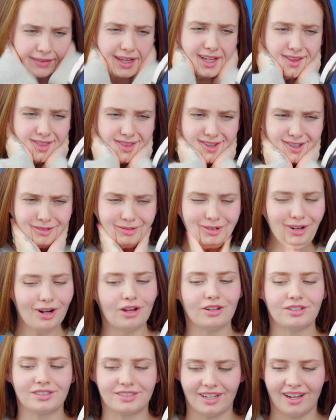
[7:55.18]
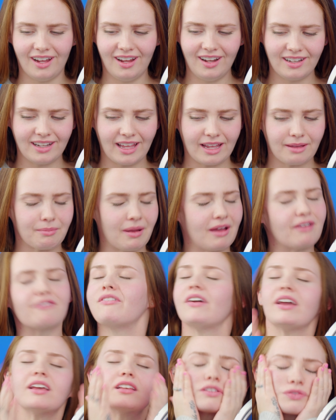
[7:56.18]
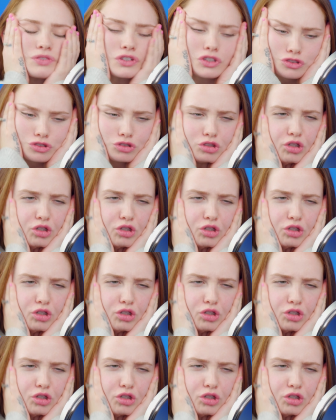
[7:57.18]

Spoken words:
I think we're all done. Like my face feels